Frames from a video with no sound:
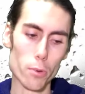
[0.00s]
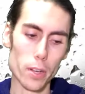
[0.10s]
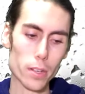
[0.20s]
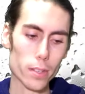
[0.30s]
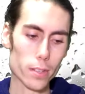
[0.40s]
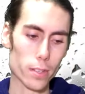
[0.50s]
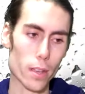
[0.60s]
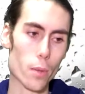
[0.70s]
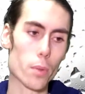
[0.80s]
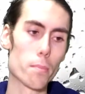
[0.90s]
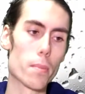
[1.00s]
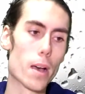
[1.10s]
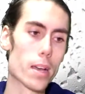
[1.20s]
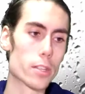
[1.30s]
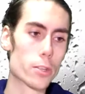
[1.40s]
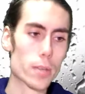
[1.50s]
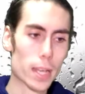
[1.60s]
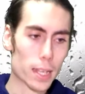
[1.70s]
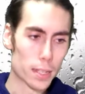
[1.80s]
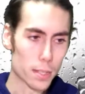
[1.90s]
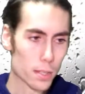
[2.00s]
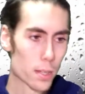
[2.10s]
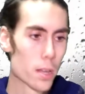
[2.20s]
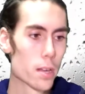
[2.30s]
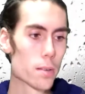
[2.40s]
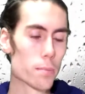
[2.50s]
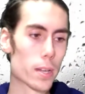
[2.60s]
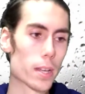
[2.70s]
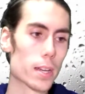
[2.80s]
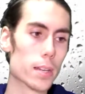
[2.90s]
print, I will mind you guys. But